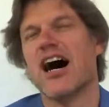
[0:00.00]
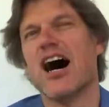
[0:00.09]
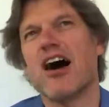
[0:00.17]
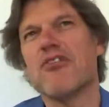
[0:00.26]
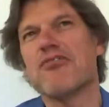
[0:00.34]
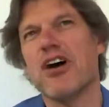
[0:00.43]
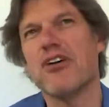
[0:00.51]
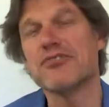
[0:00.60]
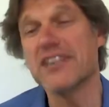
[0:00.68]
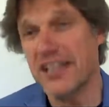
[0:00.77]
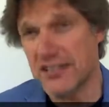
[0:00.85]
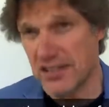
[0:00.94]
of
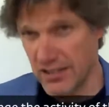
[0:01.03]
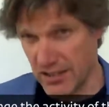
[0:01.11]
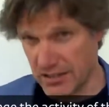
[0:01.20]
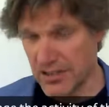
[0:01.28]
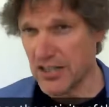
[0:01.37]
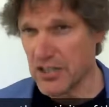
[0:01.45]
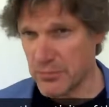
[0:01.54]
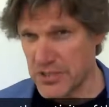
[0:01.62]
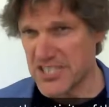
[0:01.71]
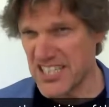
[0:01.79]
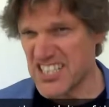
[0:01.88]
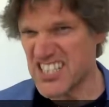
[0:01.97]
that
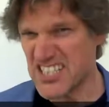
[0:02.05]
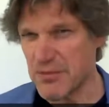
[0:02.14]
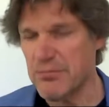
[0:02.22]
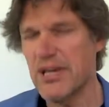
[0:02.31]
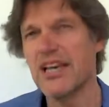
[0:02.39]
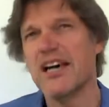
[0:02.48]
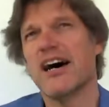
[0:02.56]
autonomous system,